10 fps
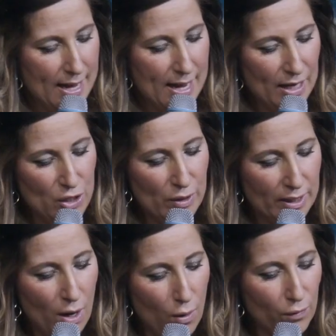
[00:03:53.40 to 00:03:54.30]
and you can
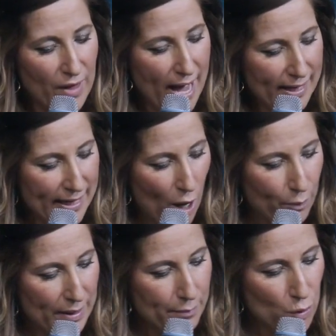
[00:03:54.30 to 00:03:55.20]
hold that, and I'll
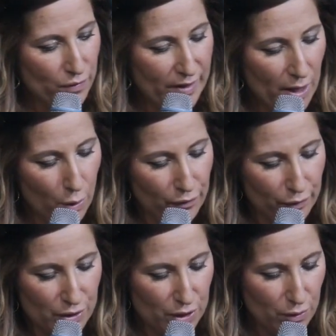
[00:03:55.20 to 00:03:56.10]
be moving
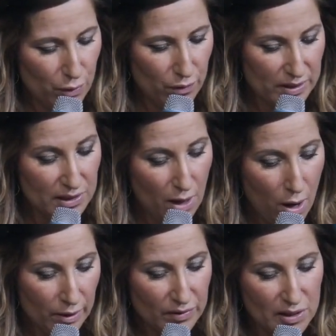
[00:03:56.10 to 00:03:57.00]
over to the
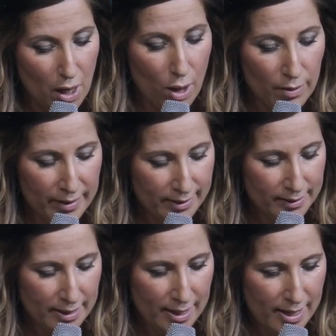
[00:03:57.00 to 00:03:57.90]
Song of
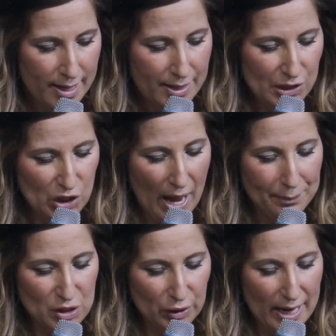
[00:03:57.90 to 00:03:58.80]
Solomon,
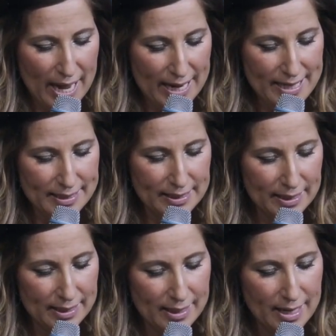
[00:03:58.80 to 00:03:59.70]
chapter 8,
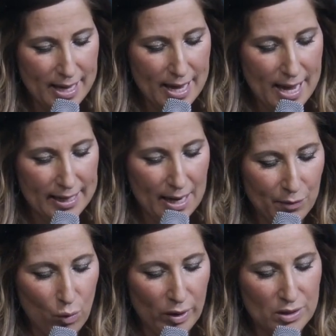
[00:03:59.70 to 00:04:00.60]
and
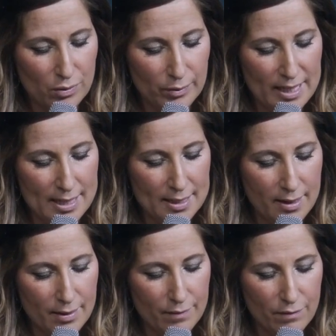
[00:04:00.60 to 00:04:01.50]
going to read
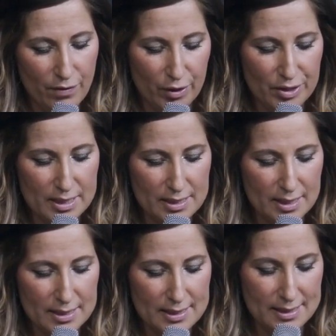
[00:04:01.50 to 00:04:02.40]
verse
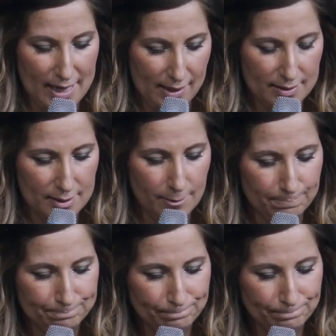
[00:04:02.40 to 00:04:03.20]
6.